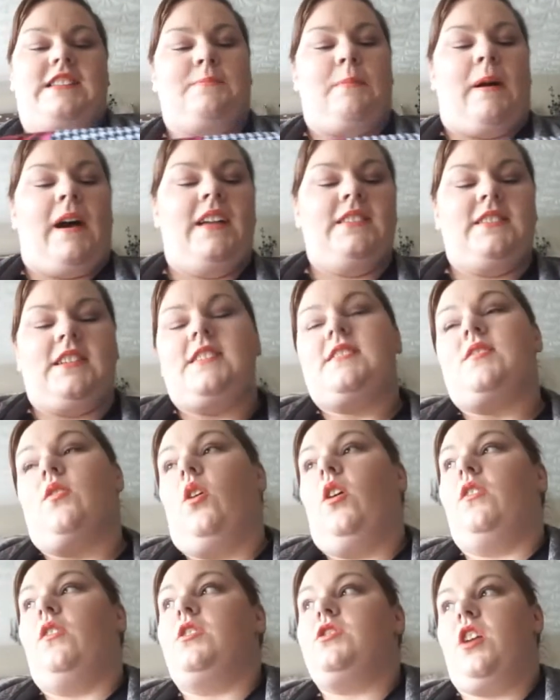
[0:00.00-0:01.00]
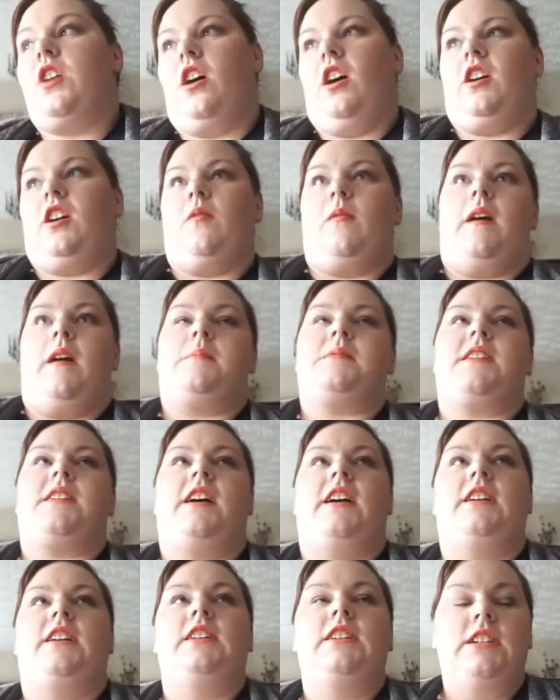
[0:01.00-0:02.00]
spied this on the Target
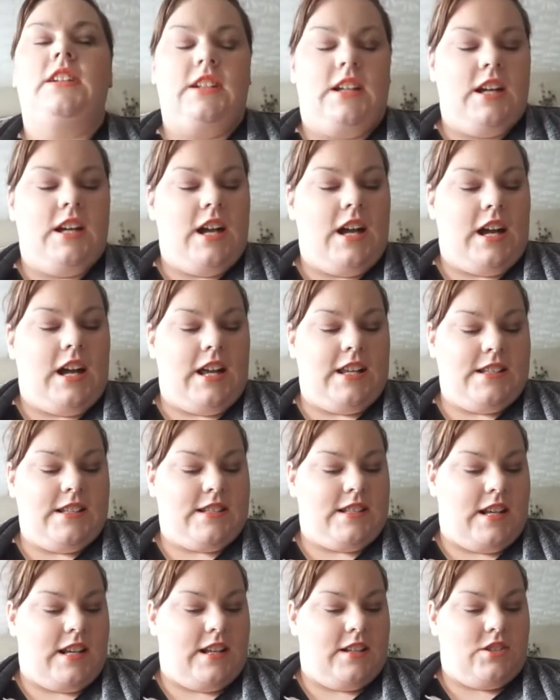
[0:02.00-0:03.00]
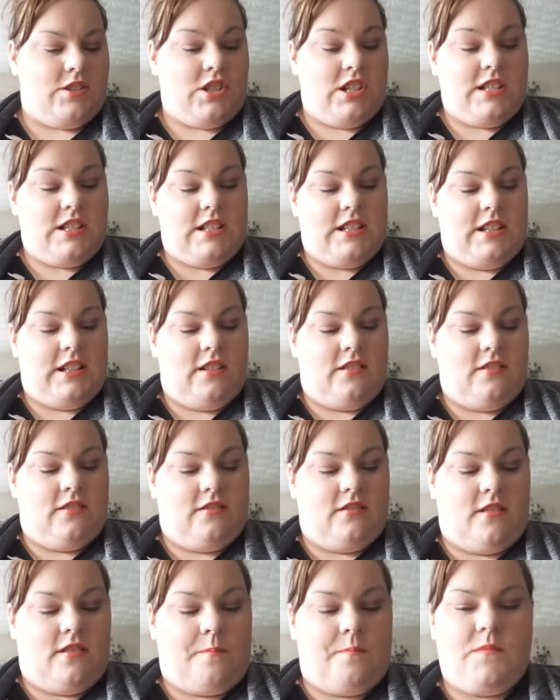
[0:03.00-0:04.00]
website. It's just a
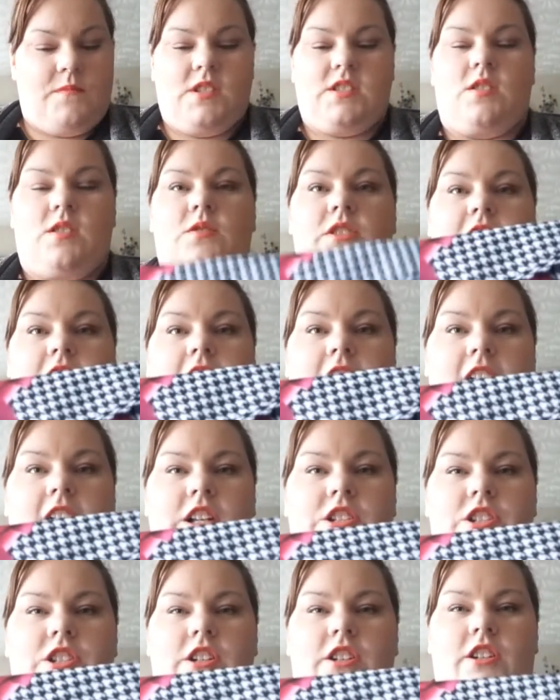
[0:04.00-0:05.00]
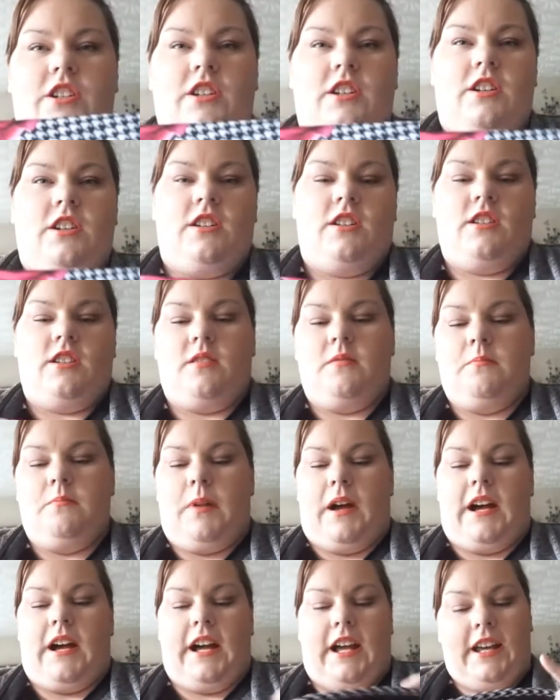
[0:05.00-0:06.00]
little Sonia Kashuk
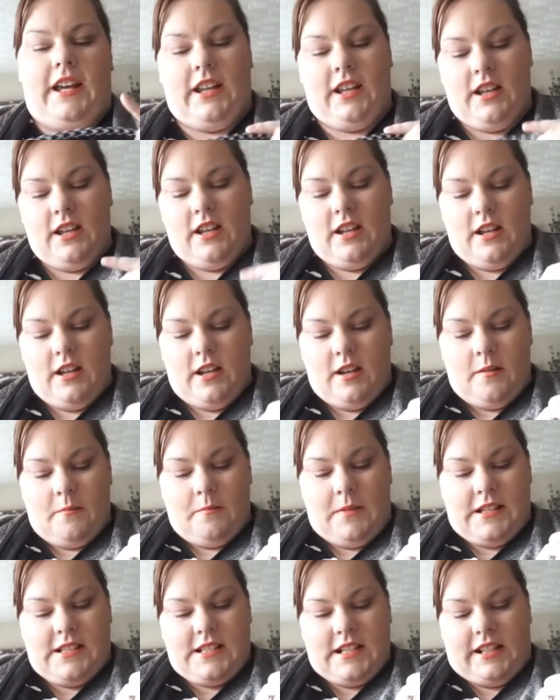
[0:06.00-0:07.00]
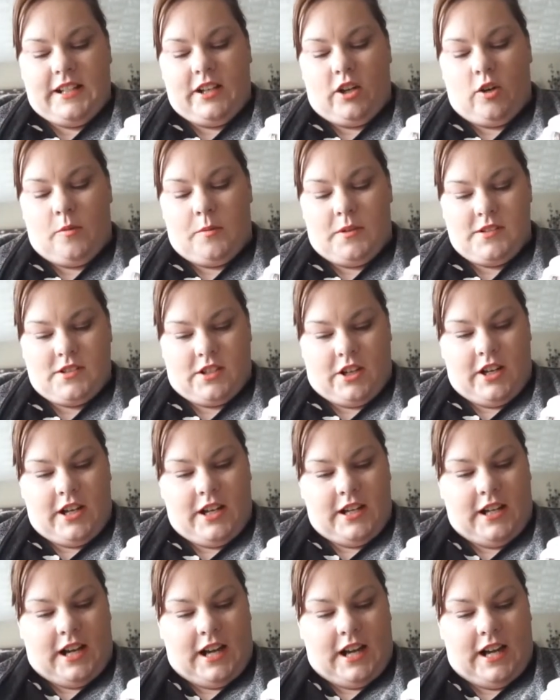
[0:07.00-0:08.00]
bag. Basically it opens out
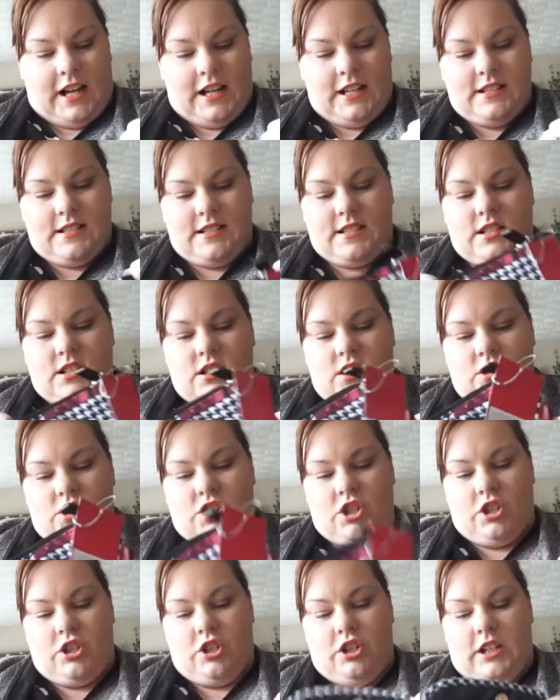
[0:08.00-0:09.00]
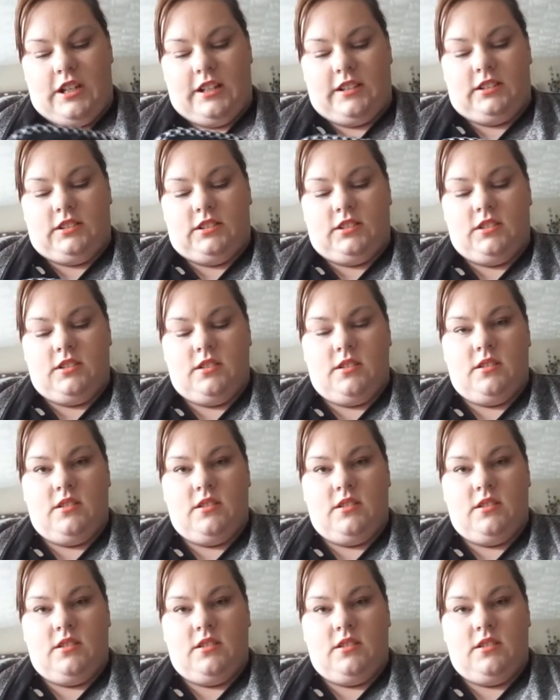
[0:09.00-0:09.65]
and it has 2 little,